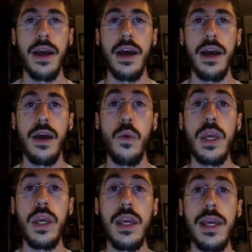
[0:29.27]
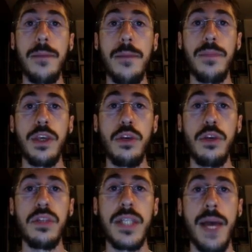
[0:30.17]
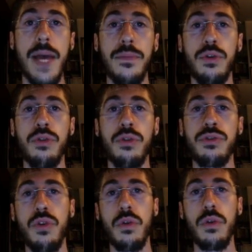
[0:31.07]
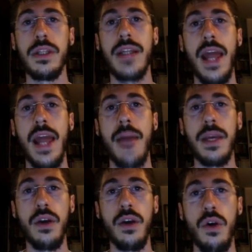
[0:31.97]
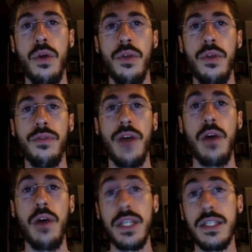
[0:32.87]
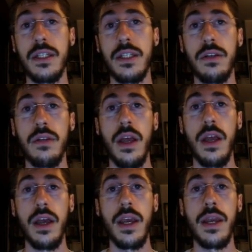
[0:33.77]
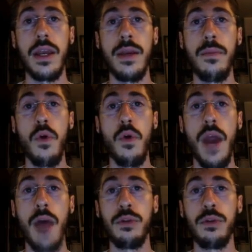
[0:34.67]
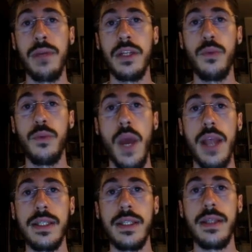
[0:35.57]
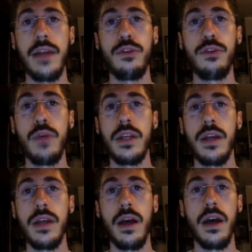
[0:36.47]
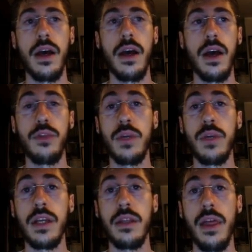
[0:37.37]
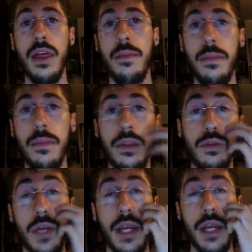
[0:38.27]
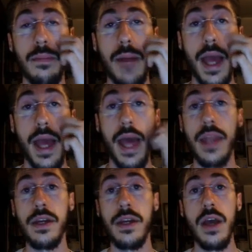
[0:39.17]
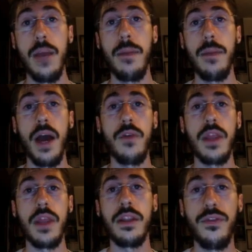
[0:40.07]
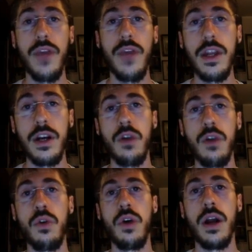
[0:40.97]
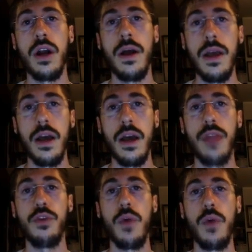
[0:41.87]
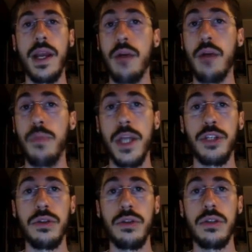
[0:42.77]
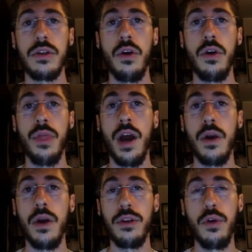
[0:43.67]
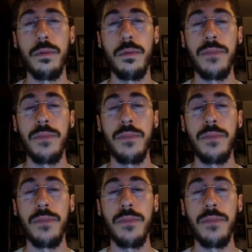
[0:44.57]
We use them to control the dynamic of our signal in more automated ways than doing it by hand, by reading the fader or drawing automations on our DAW.